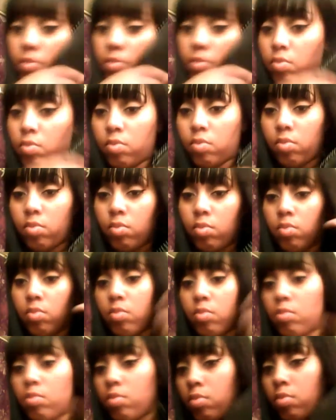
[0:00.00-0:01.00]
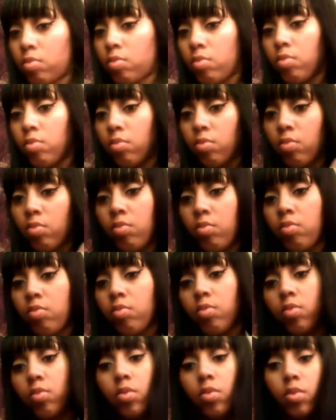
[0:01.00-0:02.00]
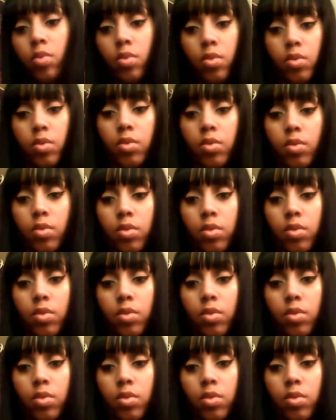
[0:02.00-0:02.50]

Nobody speaks.